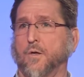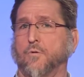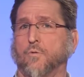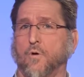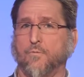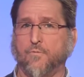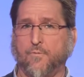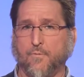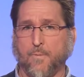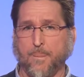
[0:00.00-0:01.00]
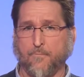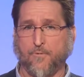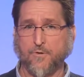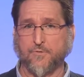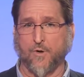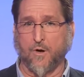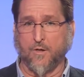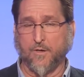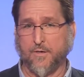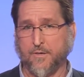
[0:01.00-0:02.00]
Well, first of
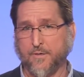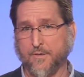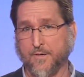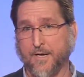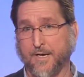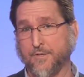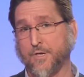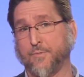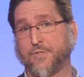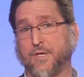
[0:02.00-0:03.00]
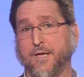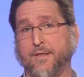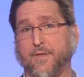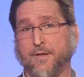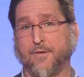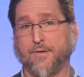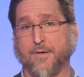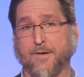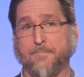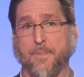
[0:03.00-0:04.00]
all, I guess I would say that
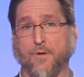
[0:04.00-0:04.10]
um,